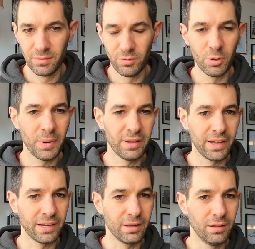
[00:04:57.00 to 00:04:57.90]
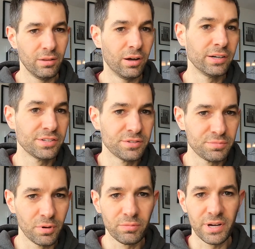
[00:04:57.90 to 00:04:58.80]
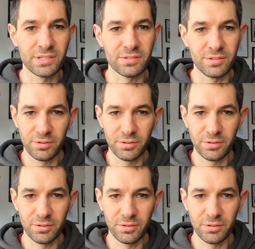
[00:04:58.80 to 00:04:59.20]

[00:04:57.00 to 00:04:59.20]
What about like long distance road races?